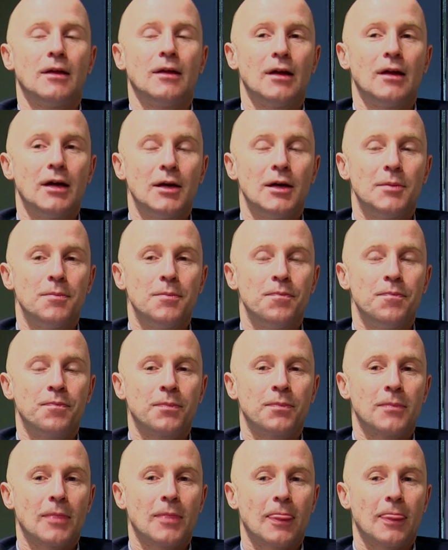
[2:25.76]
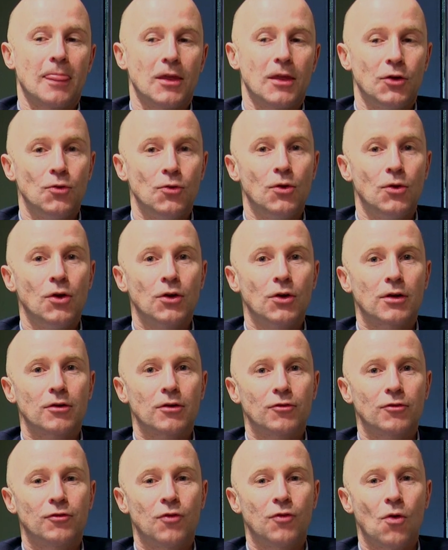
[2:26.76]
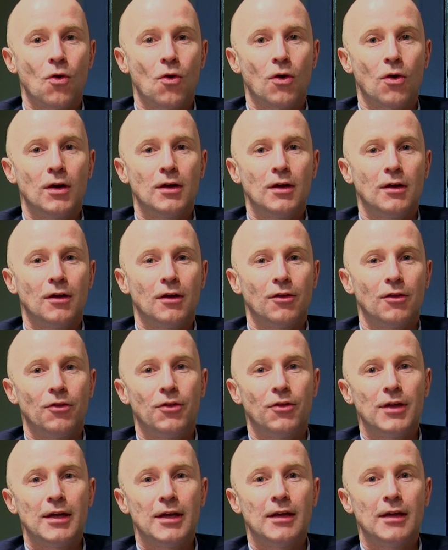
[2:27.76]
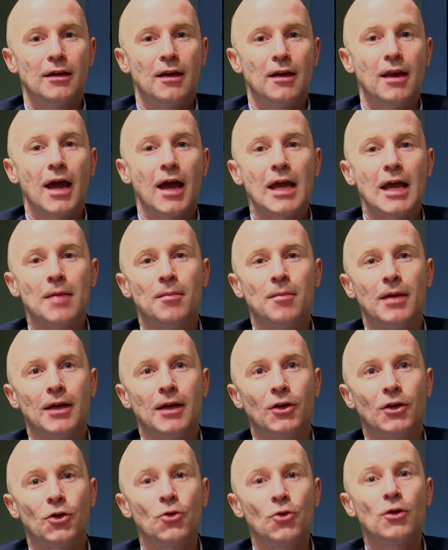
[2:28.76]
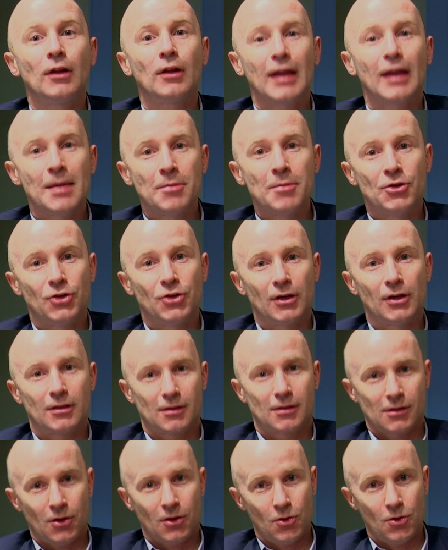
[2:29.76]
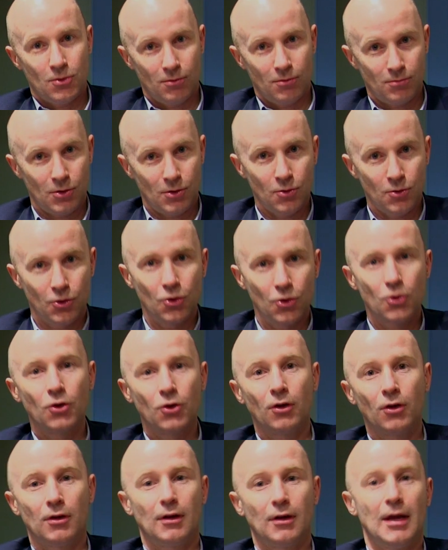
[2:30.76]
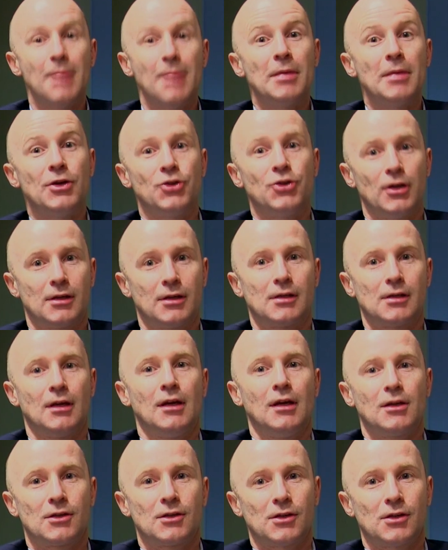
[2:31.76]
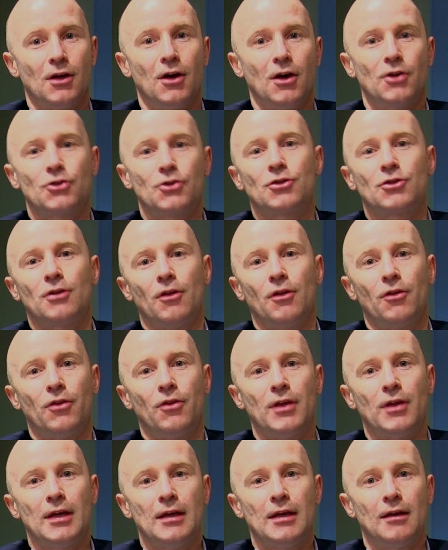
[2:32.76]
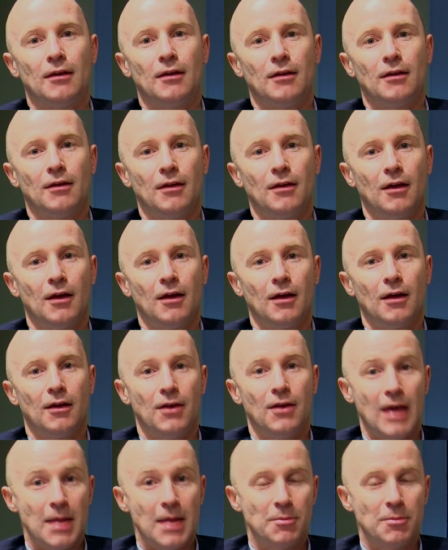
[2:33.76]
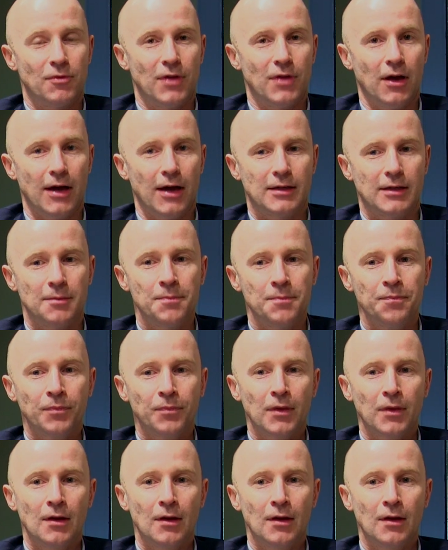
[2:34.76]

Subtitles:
you look for the name in Google Images. So you Google Images search the name of the item